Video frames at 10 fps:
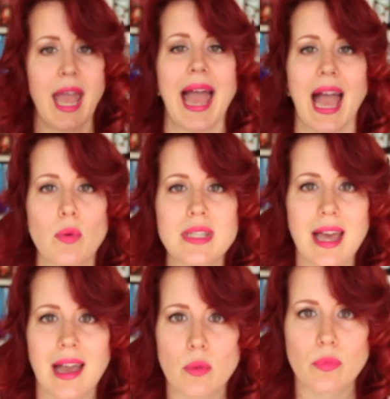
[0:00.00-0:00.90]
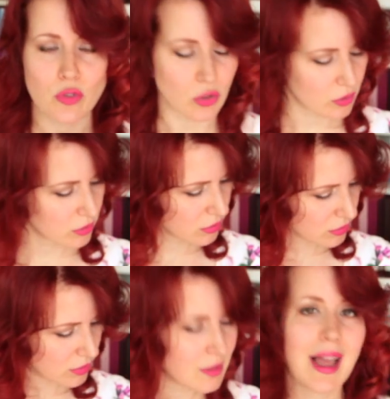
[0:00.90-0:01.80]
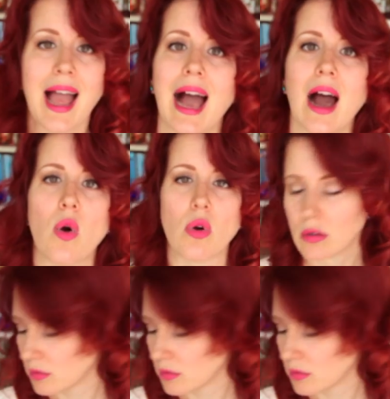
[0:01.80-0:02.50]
How is that helpful? How?